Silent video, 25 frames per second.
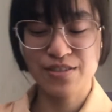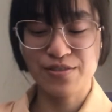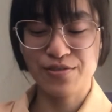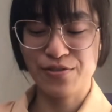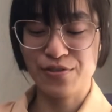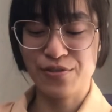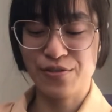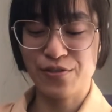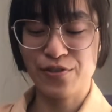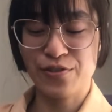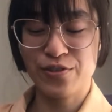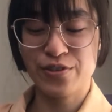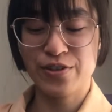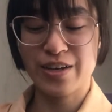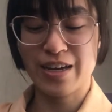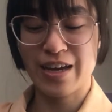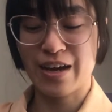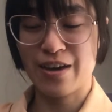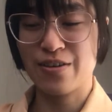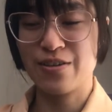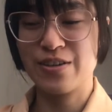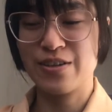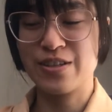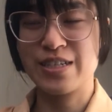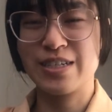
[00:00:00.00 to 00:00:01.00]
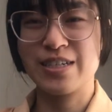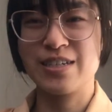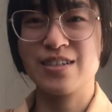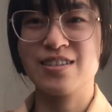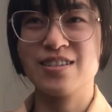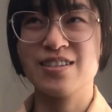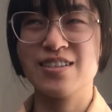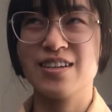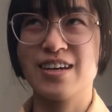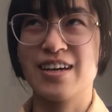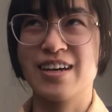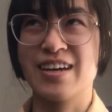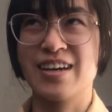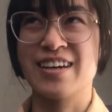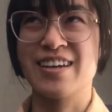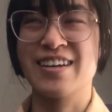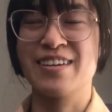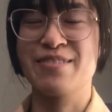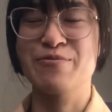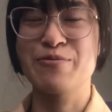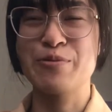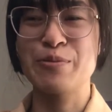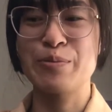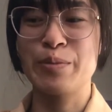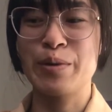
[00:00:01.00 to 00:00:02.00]
for now until I
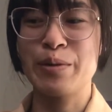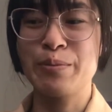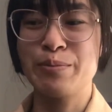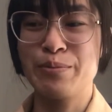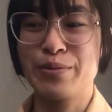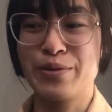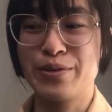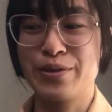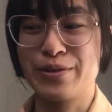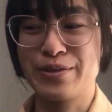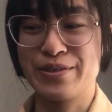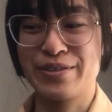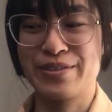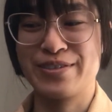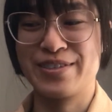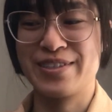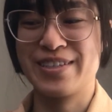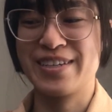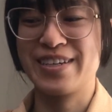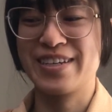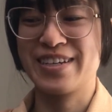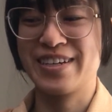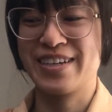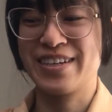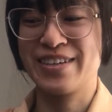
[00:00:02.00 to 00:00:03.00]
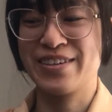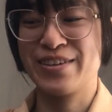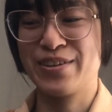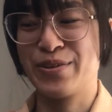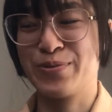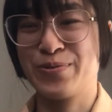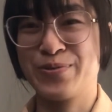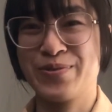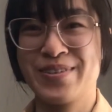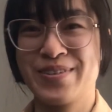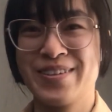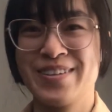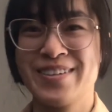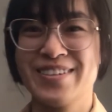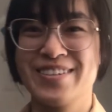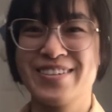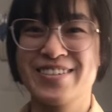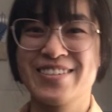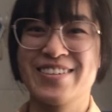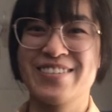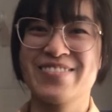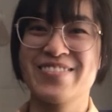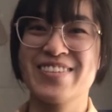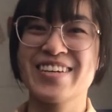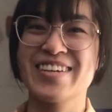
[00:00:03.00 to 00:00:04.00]
remember there's like another one or
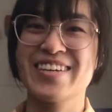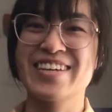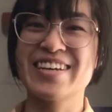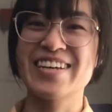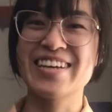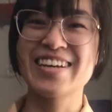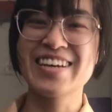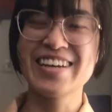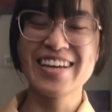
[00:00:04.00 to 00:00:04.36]
something.